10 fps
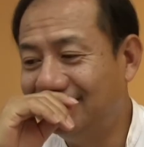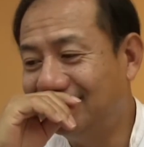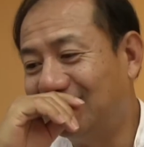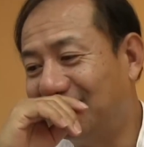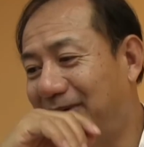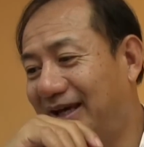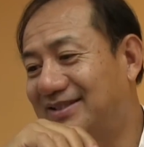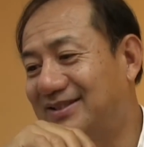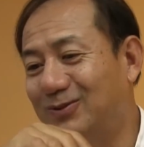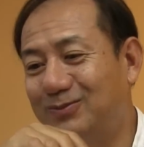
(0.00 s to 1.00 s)
It's called peg
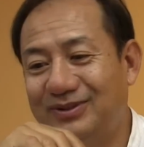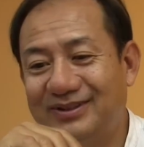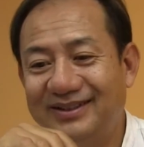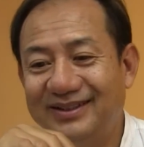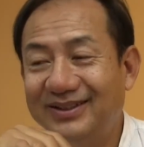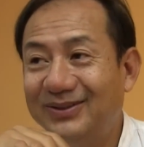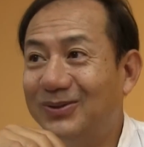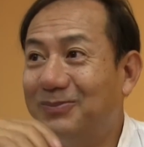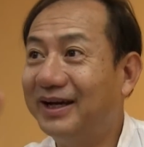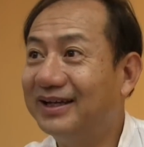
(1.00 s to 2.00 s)
soap.
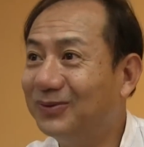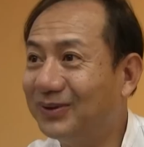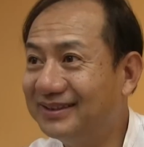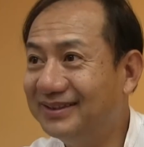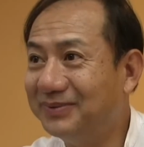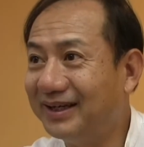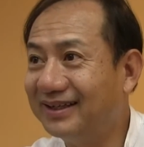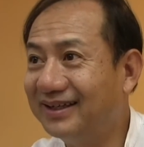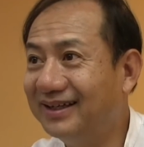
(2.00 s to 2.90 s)
Or peg what? Peg?